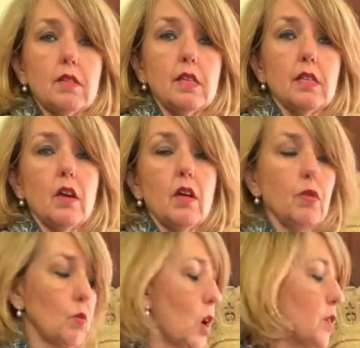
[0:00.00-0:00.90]
These are
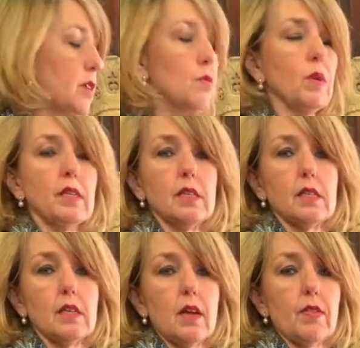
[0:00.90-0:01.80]
only the
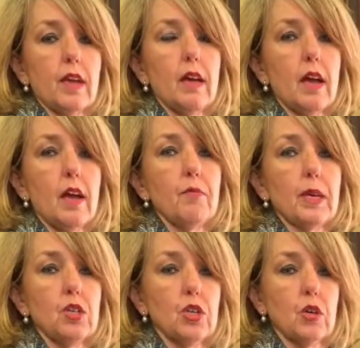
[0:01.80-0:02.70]
ones that have
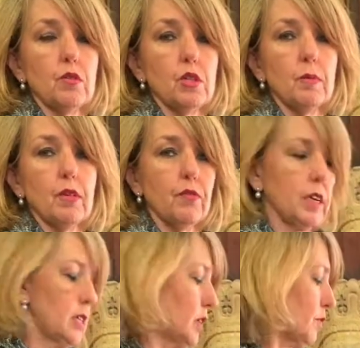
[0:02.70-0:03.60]
been shown to be
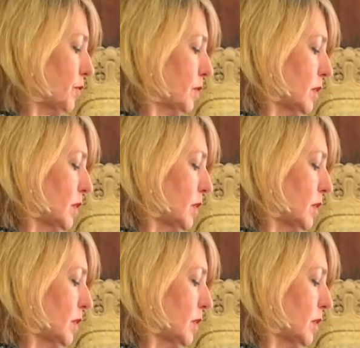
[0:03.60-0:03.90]
effective.